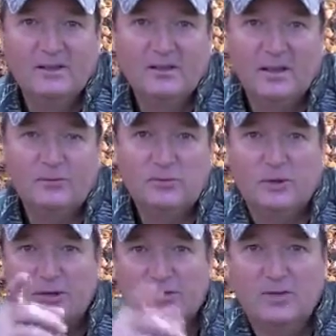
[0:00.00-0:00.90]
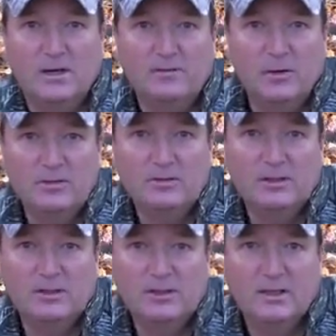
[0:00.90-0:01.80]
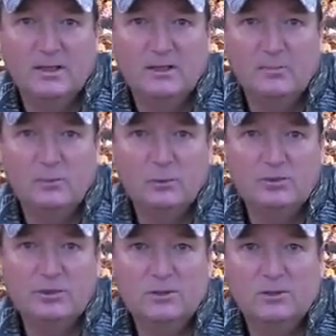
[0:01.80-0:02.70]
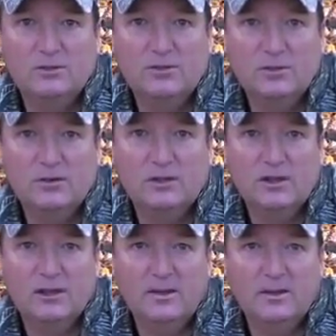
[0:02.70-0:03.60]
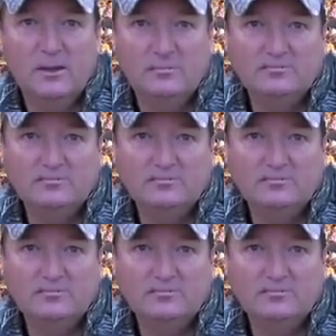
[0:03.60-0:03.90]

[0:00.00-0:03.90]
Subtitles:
Thanks for joining us today, folks, and we'll see you over at DeerHuntingGuide.net.